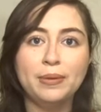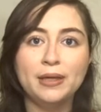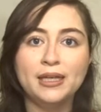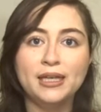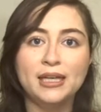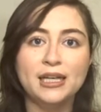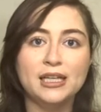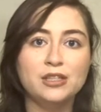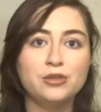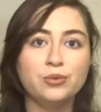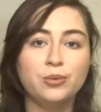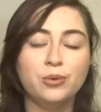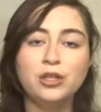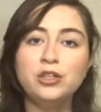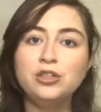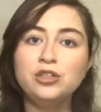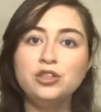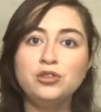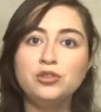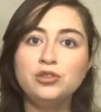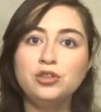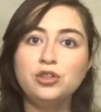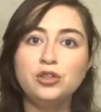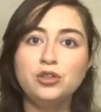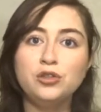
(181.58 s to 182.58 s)
because once
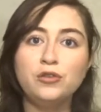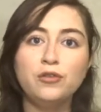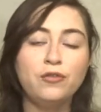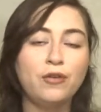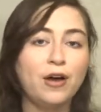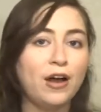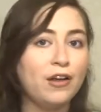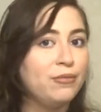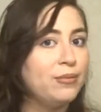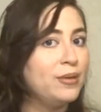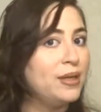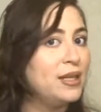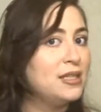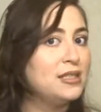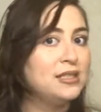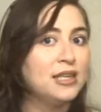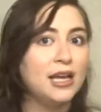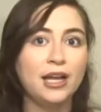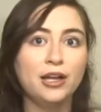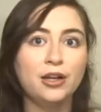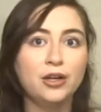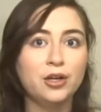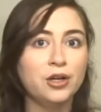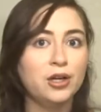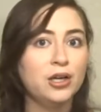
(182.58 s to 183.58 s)
you do, 5 minutes
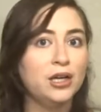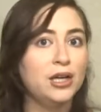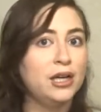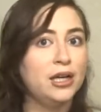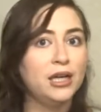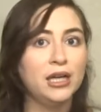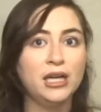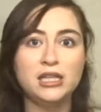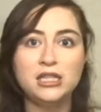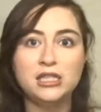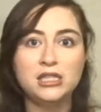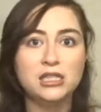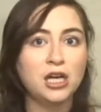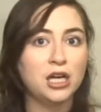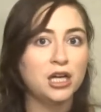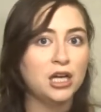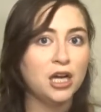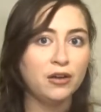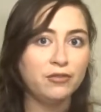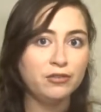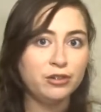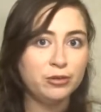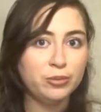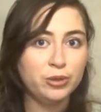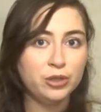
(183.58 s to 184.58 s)
later, it's not
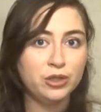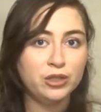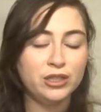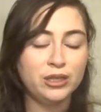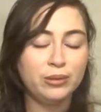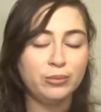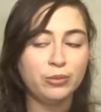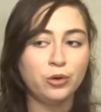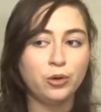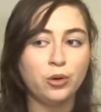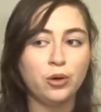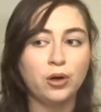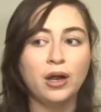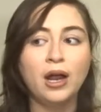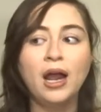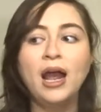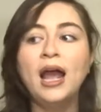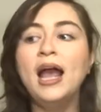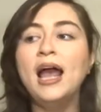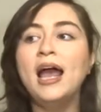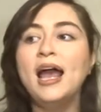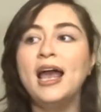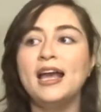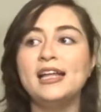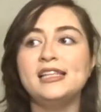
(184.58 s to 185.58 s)
comfortable anymore.
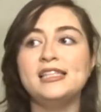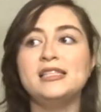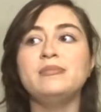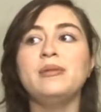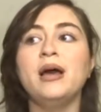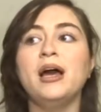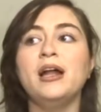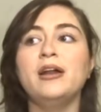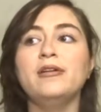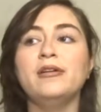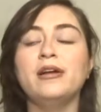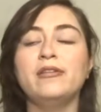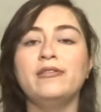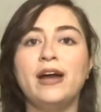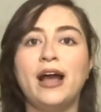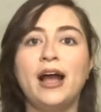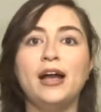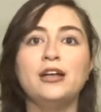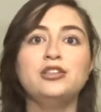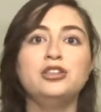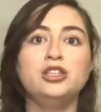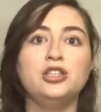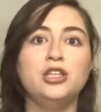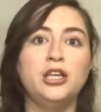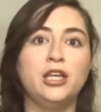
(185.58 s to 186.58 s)
It's a matter of
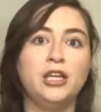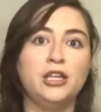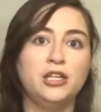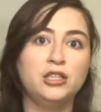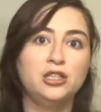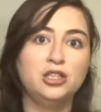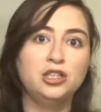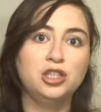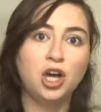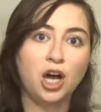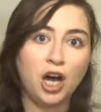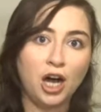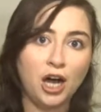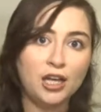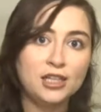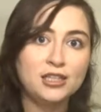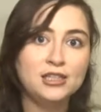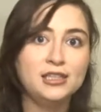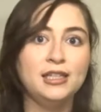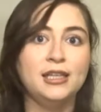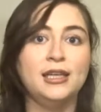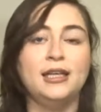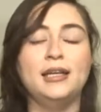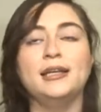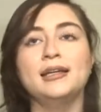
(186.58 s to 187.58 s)
actually
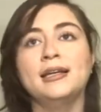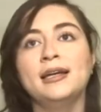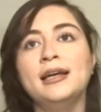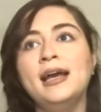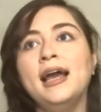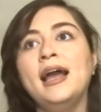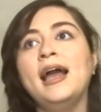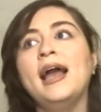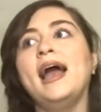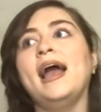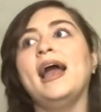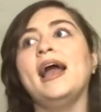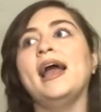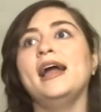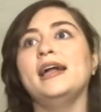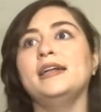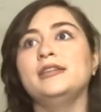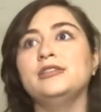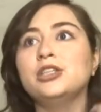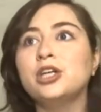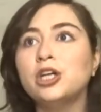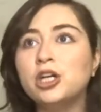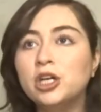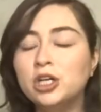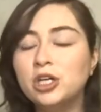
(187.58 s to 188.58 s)
tossing
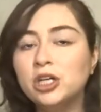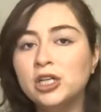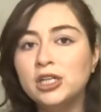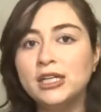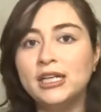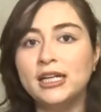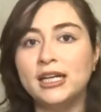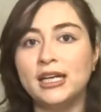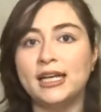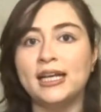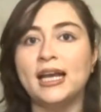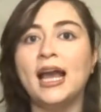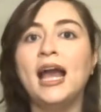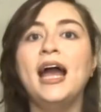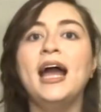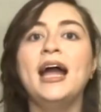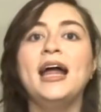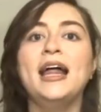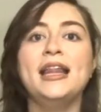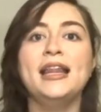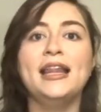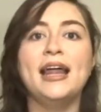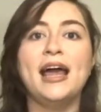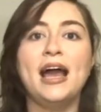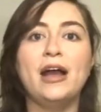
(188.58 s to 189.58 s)
and turning
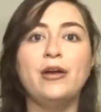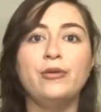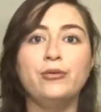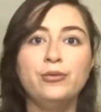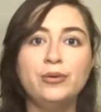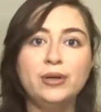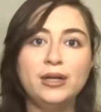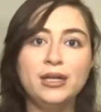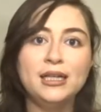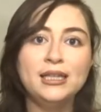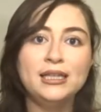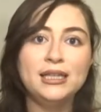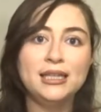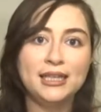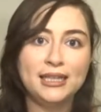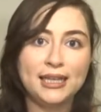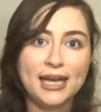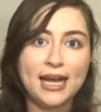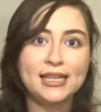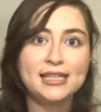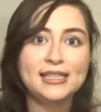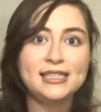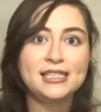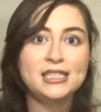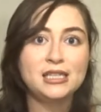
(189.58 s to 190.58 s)
that really
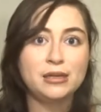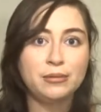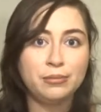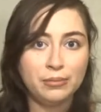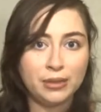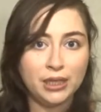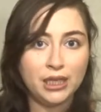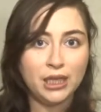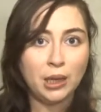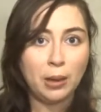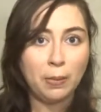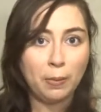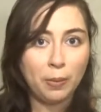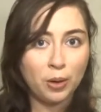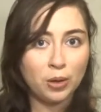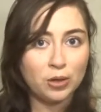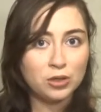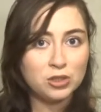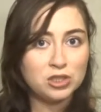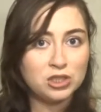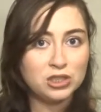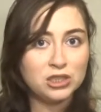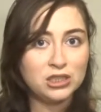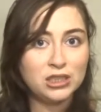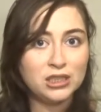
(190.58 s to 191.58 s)
gets to me
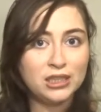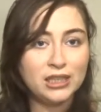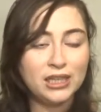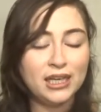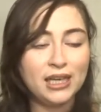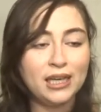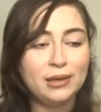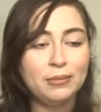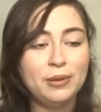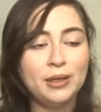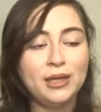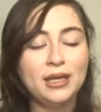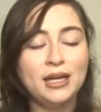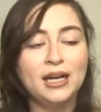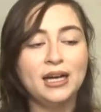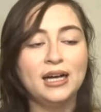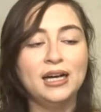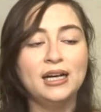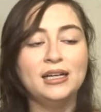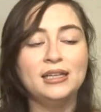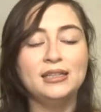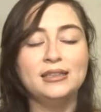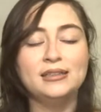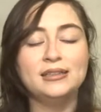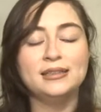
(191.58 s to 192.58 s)
personally,
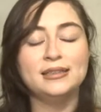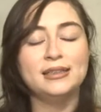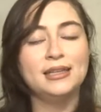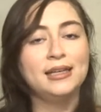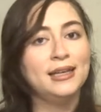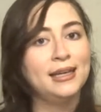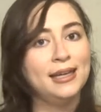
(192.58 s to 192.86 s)
because